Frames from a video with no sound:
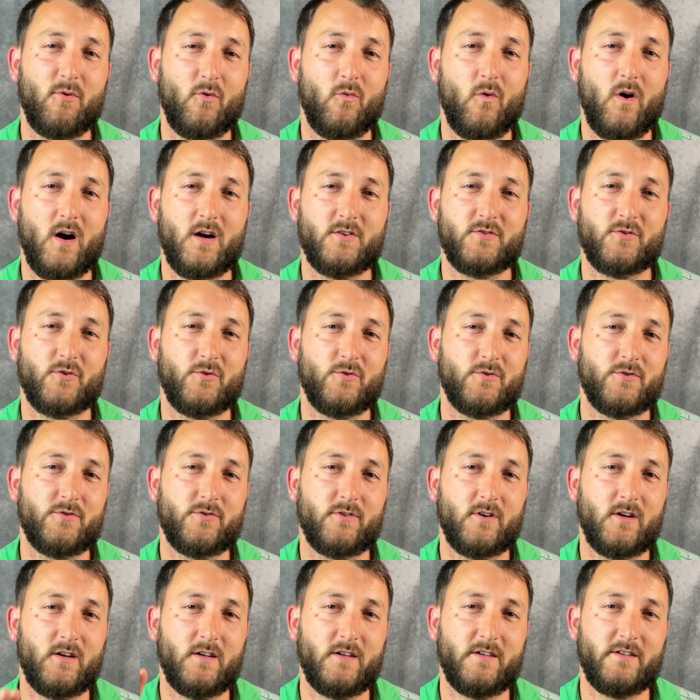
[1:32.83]
Watch
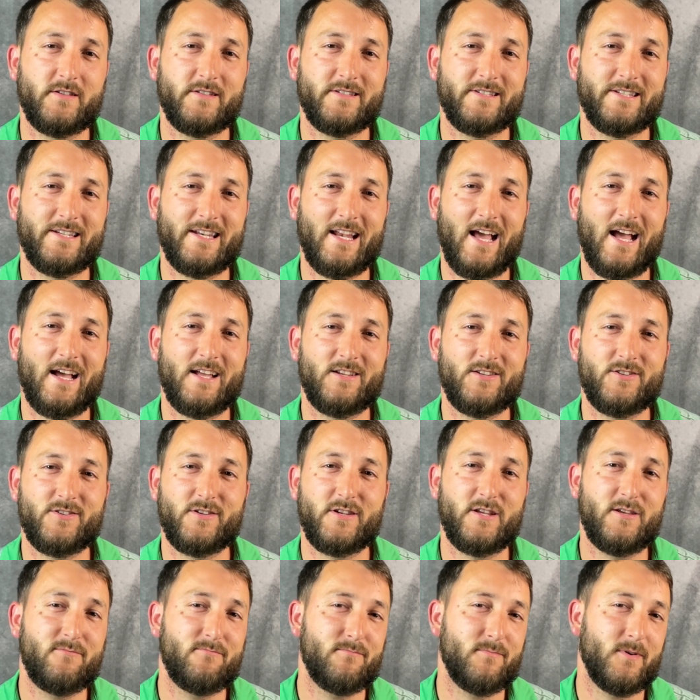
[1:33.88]
Ultra is not cheap,